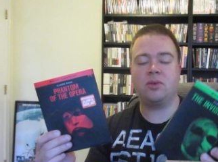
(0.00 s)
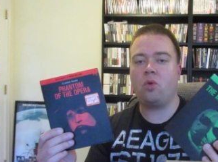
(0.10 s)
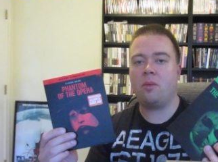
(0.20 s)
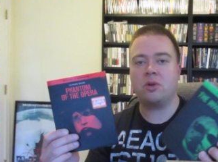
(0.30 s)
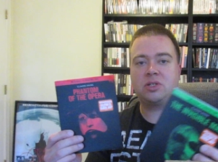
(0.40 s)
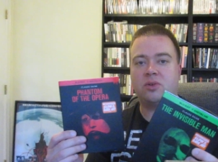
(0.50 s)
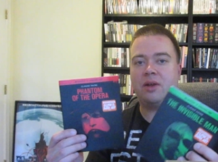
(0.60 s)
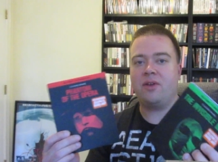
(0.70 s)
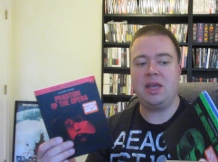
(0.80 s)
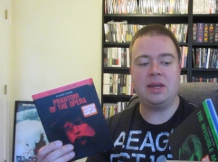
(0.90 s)
Some Walmarts don't
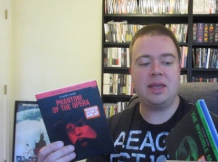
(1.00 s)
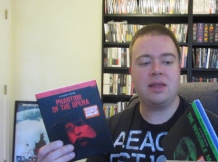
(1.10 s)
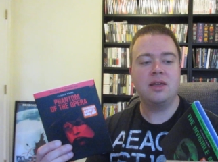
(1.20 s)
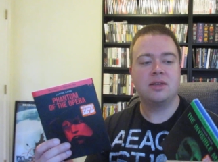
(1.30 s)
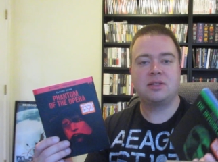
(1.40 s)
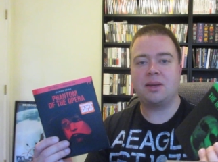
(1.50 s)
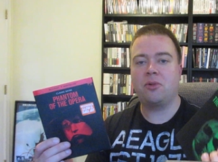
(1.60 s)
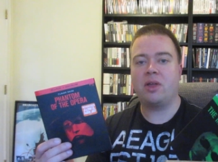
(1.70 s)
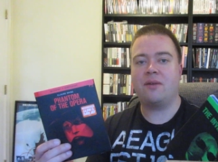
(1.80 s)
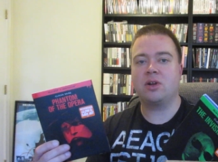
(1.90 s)
have any, some
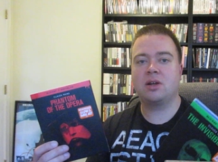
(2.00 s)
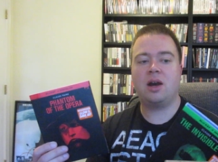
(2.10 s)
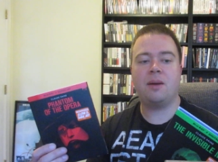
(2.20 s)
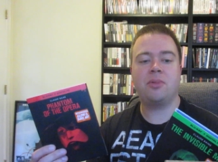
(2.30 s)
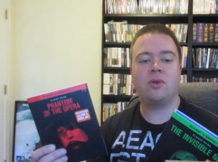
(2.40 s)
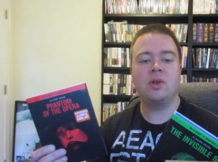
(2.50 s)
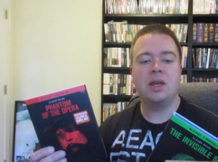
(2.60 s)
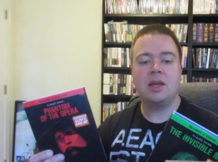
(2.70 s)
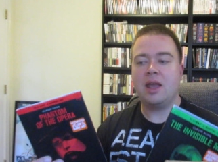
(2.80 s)
only have a couple,